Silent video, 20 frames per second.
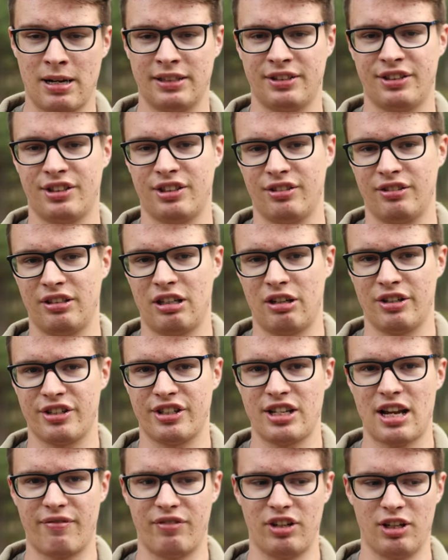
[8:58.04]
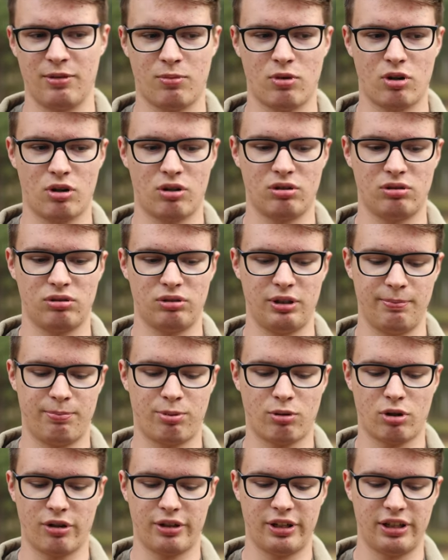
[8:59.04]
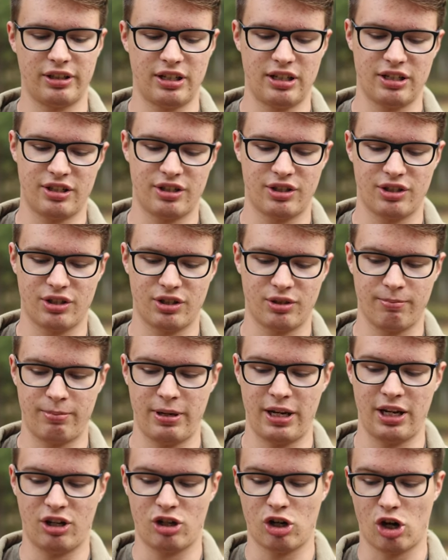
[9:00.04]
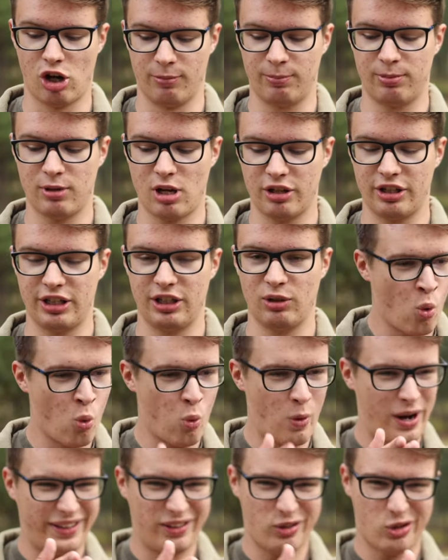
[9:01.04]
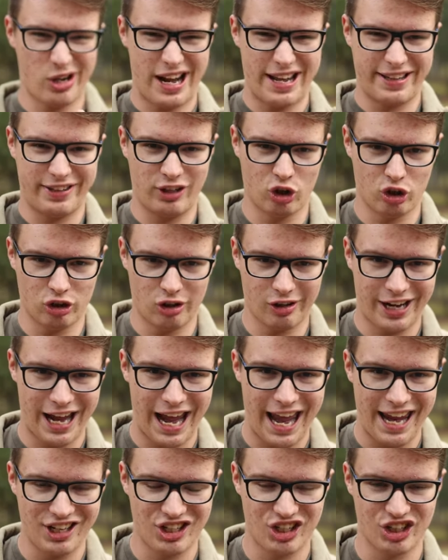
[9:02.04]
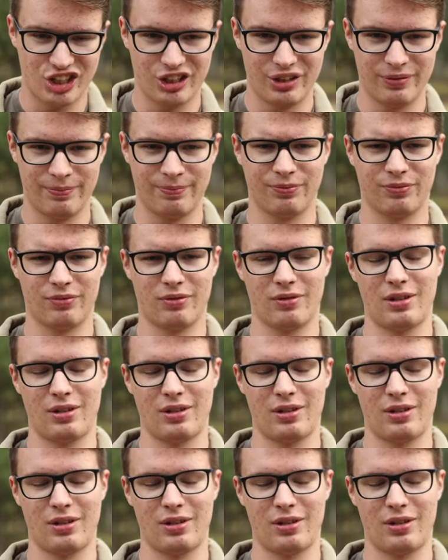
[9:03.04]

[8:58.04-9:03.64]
But there is nothing more important as being cold-blooded when you're at your location